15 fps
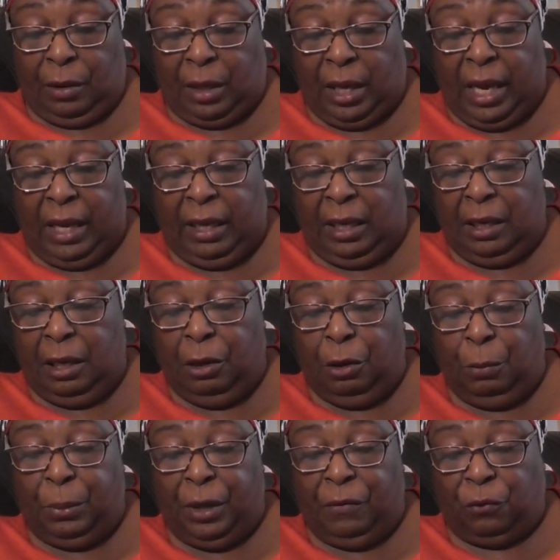okay, and a
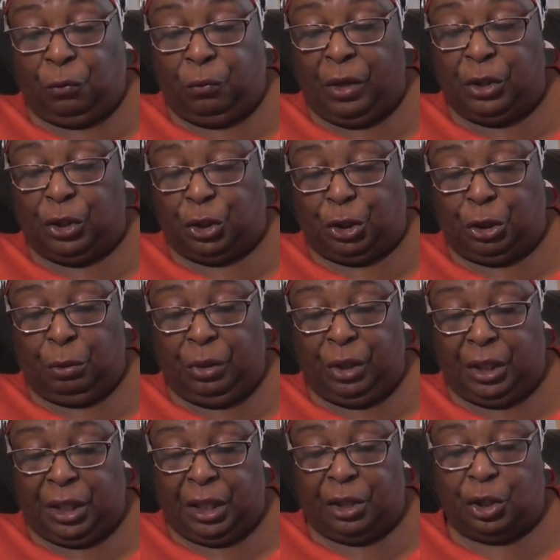little bit of crunch to
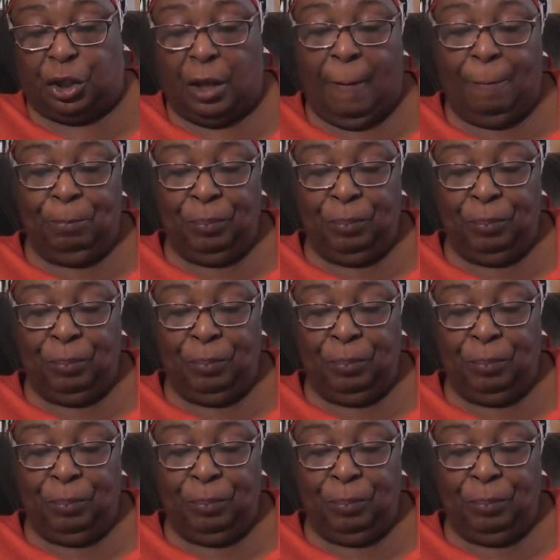the dish.